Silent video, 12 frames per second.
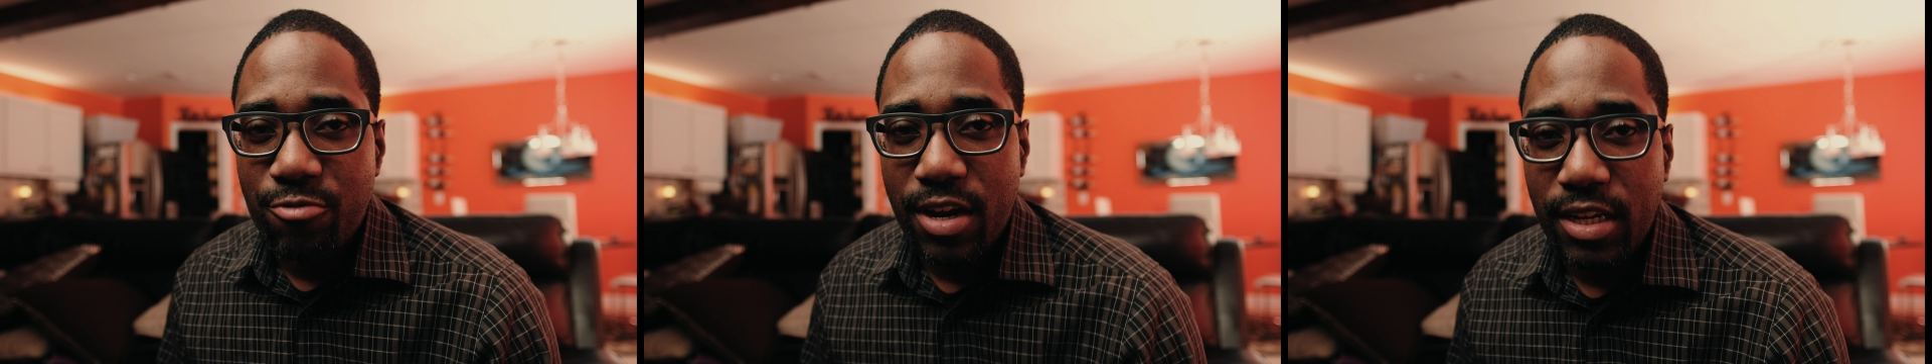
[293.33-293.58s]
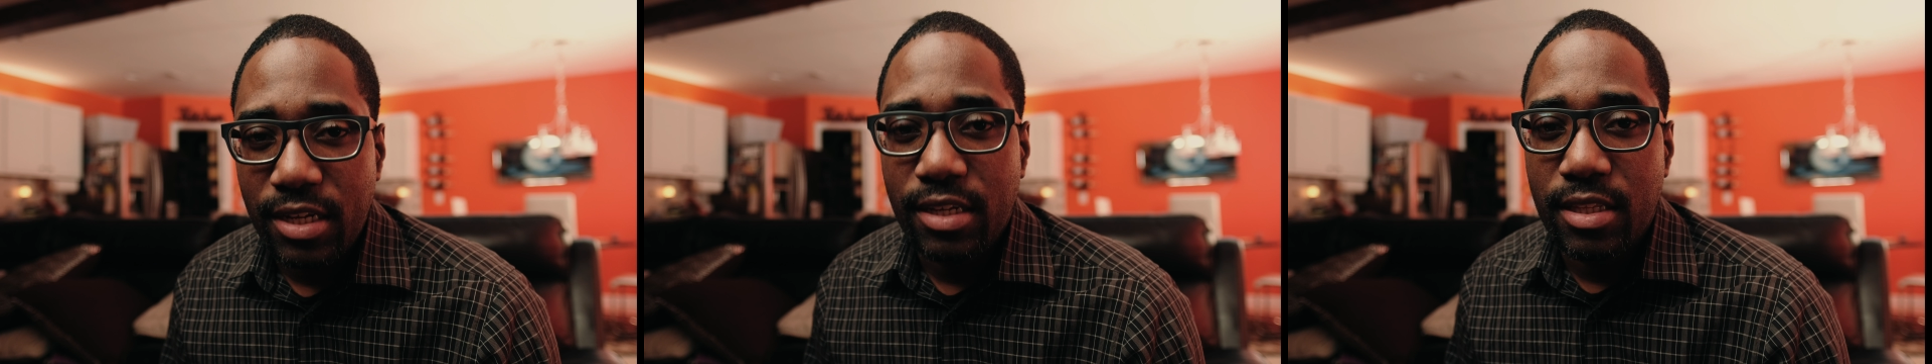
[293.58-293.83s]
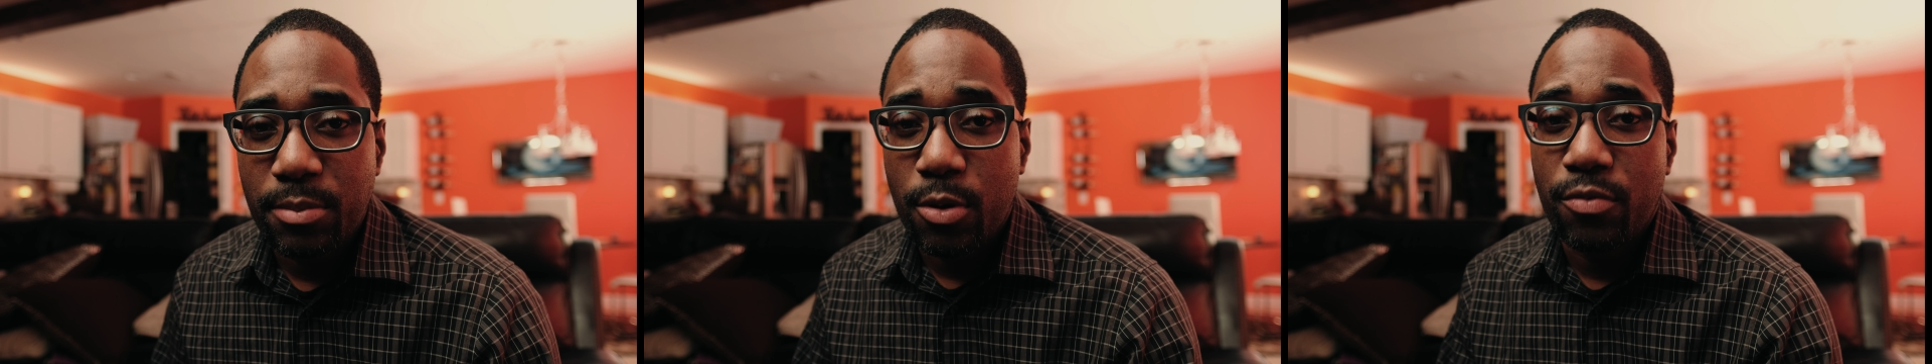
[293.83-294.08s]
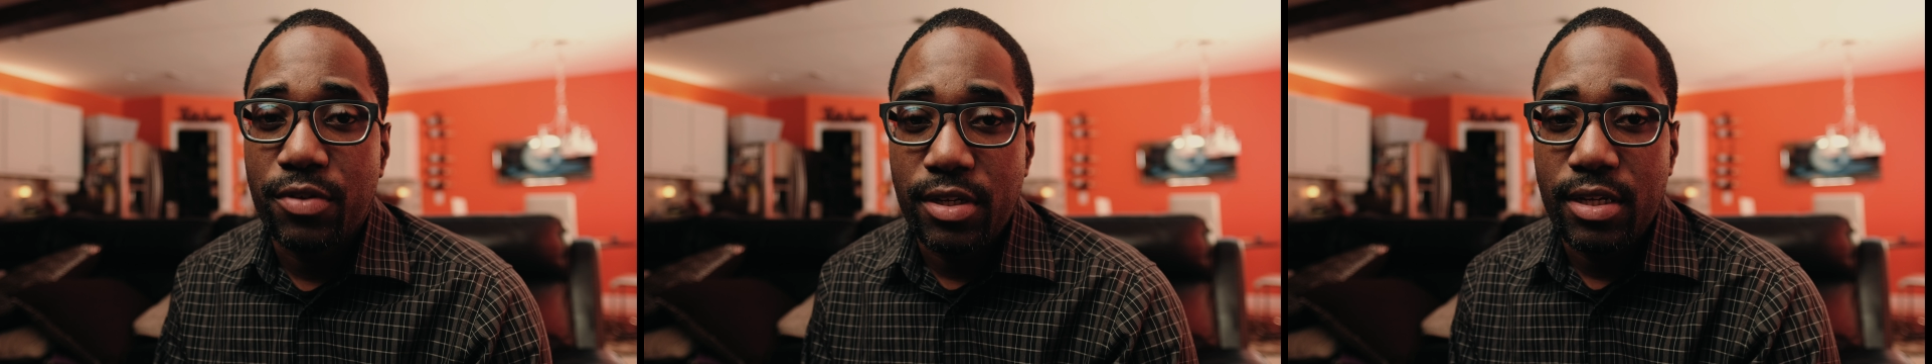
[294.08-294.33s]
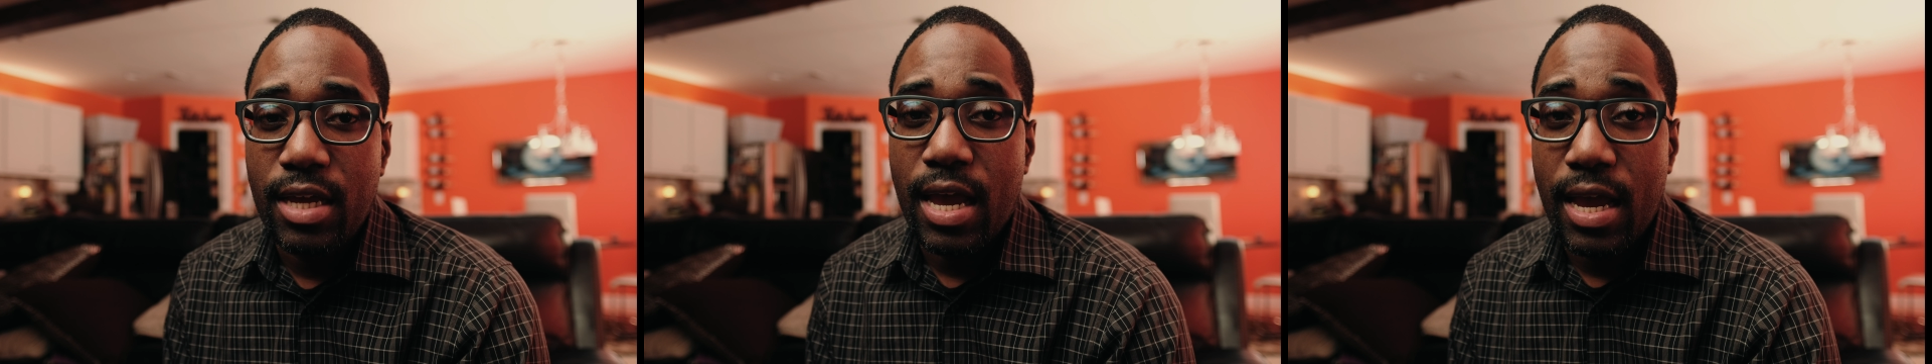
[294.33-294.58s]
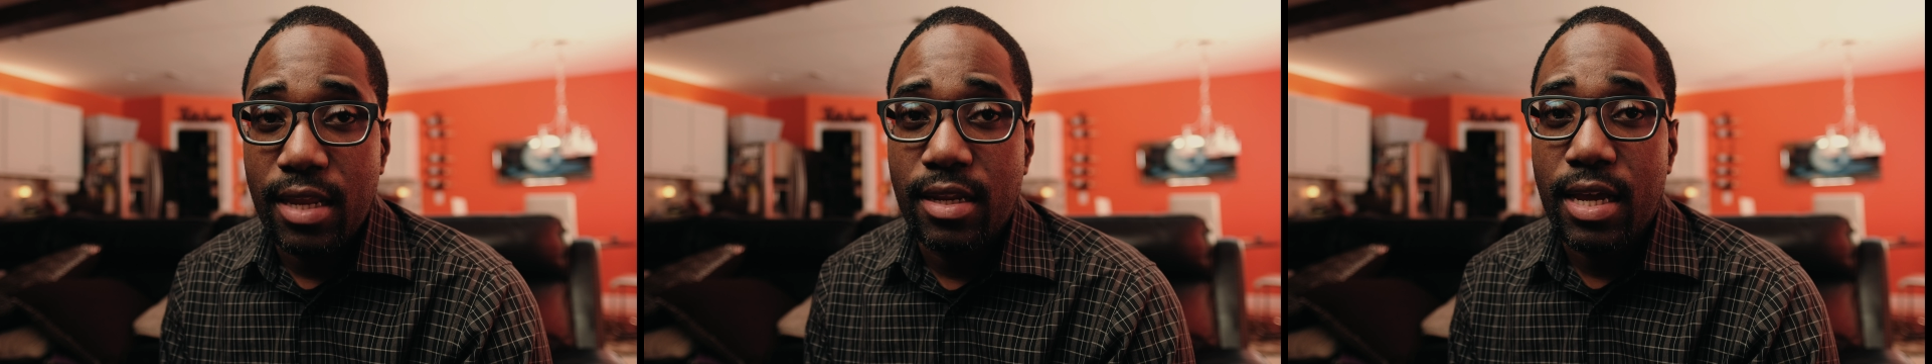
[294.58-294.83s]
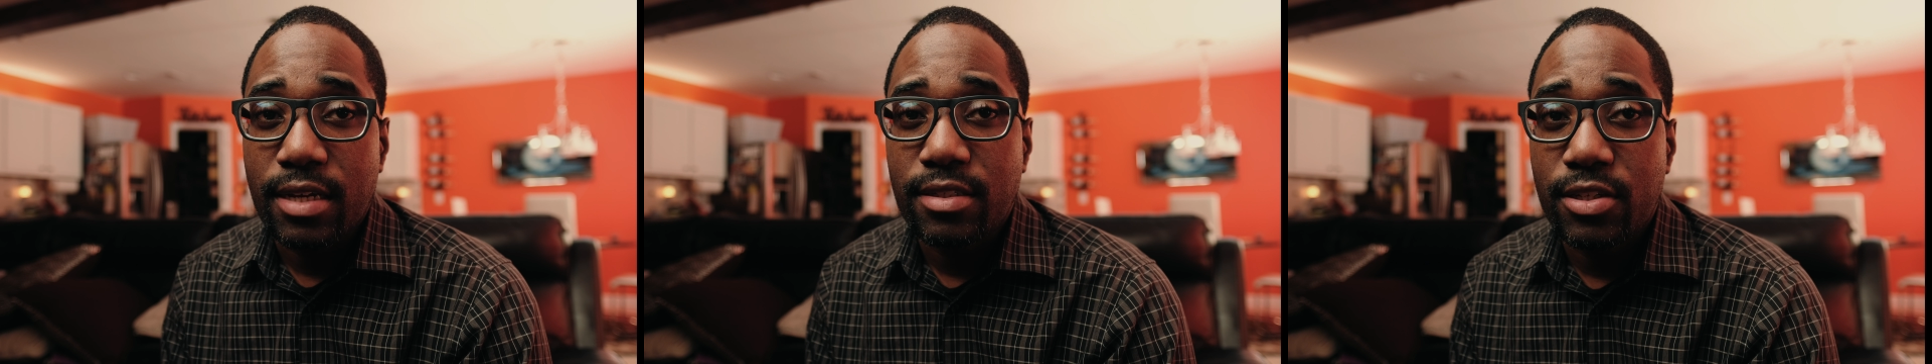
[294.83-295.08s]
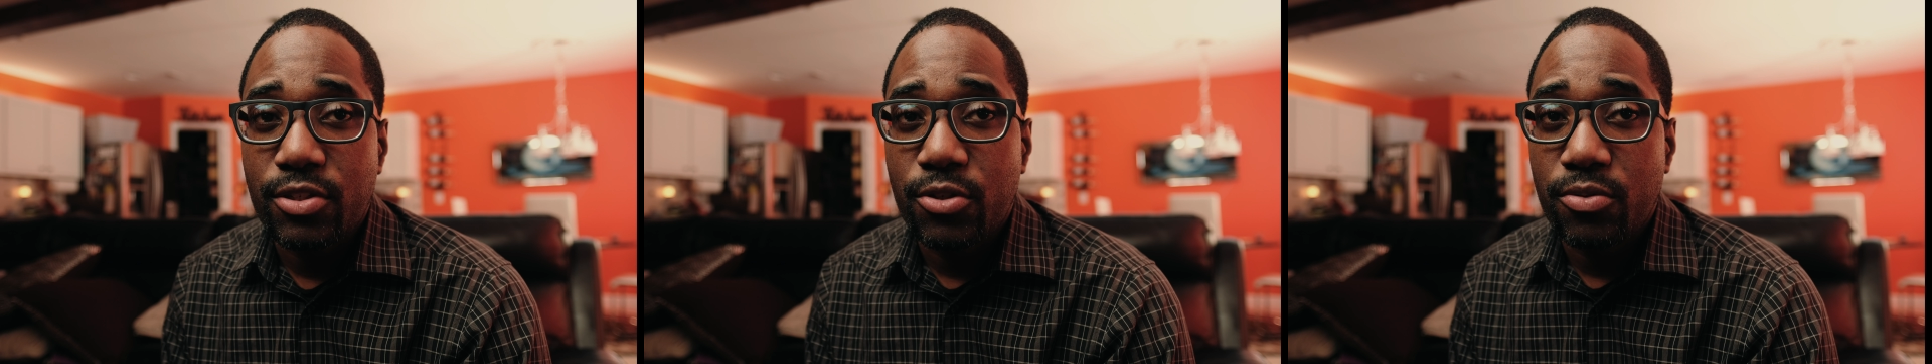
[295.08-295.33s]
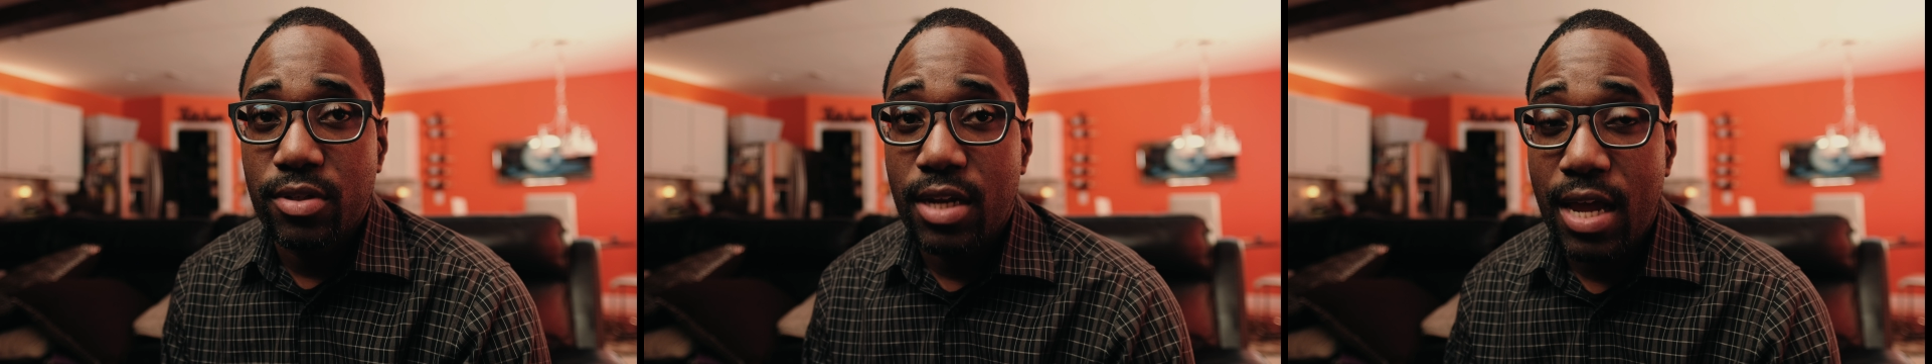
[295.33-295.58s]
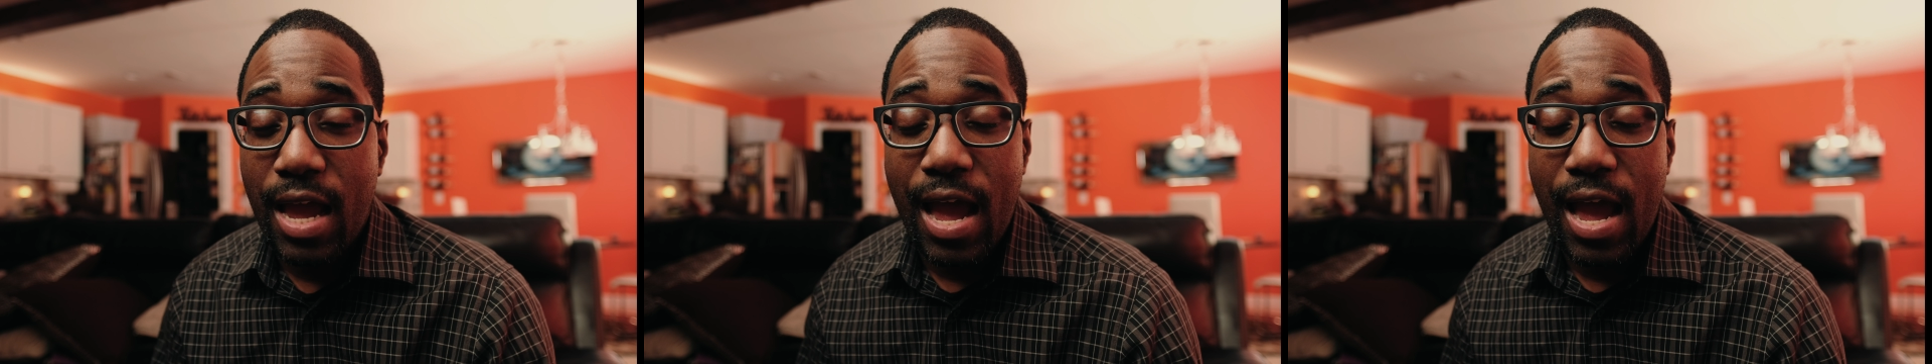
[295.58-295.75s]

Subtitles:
ready, the MOVI and the X-T2 did